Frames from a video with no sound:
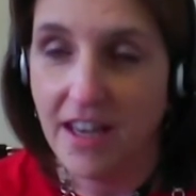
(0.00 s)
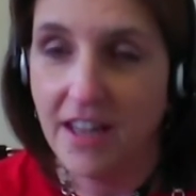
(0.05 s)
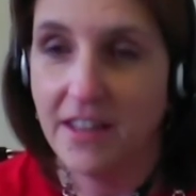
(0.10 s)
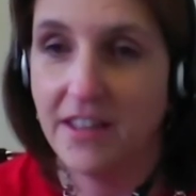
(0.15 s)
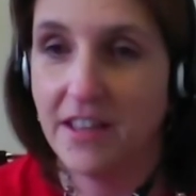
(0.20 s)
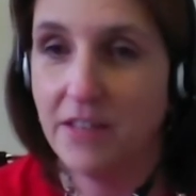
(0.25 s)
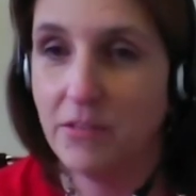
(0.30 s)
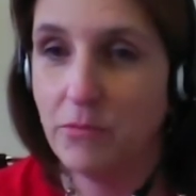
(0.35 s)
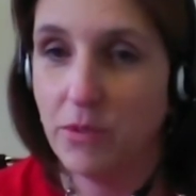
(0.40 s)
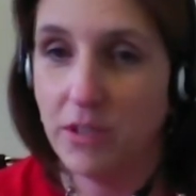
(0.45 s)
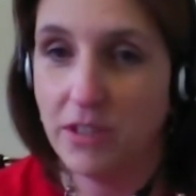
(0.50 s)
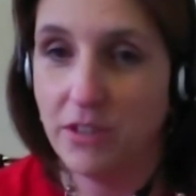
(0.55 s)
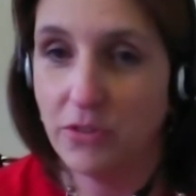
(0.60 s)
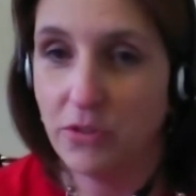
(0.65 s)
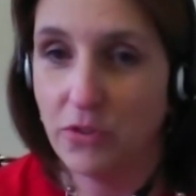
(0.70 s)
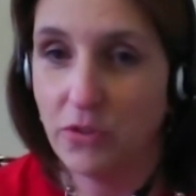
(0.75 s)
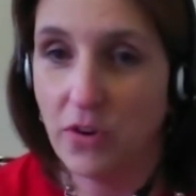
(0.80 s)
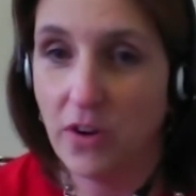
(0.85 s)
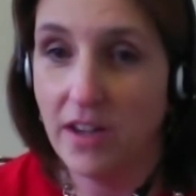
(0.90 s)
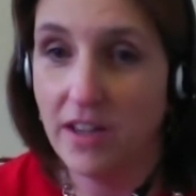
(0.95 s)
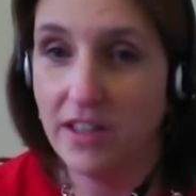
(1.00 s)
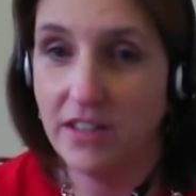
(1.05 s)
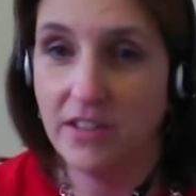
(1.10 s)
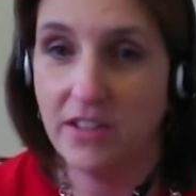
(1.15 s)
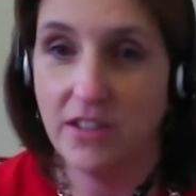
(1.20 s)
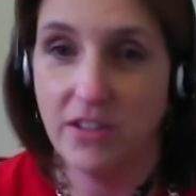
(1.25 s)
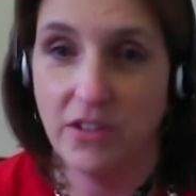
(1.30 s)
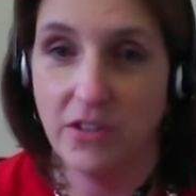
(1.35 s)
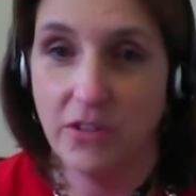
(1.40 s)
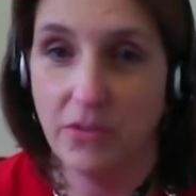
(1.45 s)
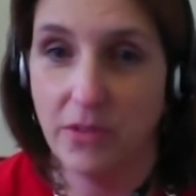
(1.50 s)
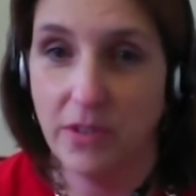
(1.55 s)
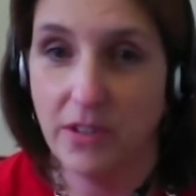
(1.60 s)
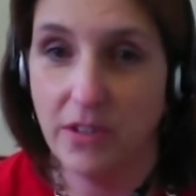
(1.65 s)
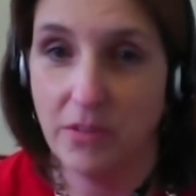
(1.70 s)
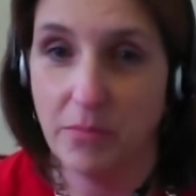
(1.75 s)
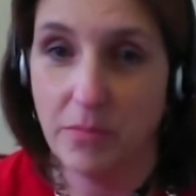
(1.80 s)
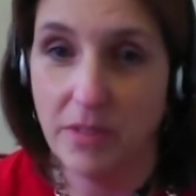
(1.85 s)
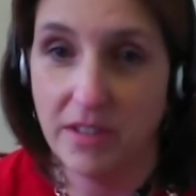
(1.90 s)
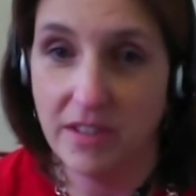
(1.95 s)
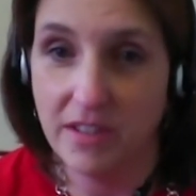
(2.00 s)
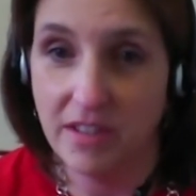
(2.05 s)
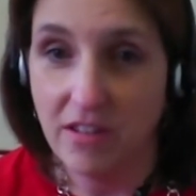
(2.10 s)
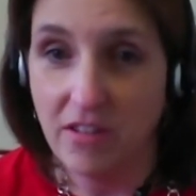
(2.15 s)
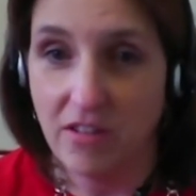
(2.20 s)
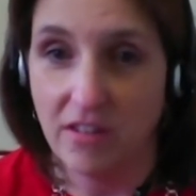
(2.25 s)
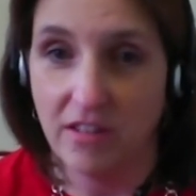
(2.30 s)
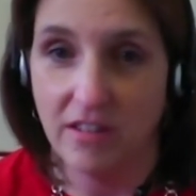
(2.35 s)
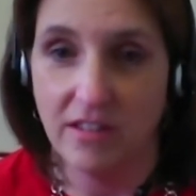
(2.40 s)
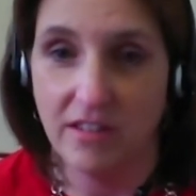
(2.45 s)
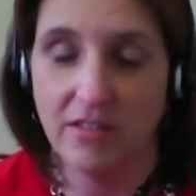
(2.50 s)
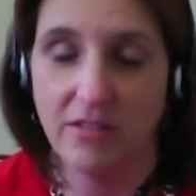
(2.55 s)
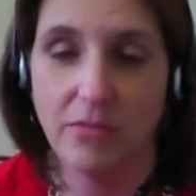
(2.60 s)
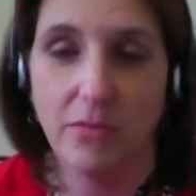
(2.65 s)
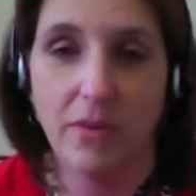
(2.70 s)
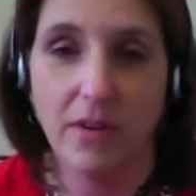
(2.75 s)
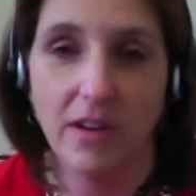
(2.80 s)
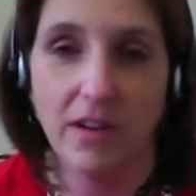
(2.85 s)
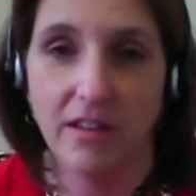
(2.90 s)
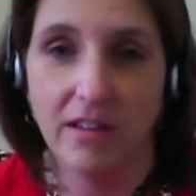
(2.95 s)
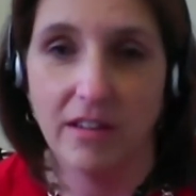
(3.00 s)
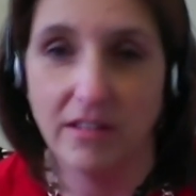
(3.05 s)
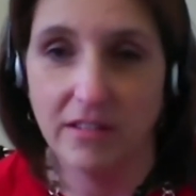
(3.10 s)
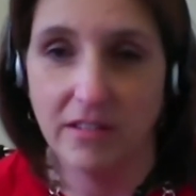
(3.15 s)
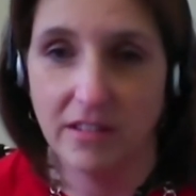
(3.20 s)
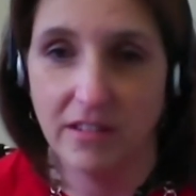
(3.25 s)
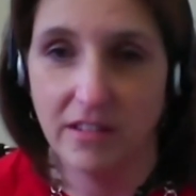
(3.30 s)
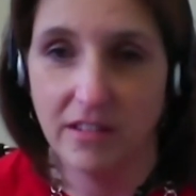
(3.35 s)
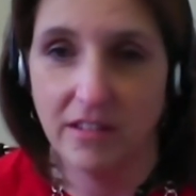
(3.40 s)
and then what you're trying to do in your position as well.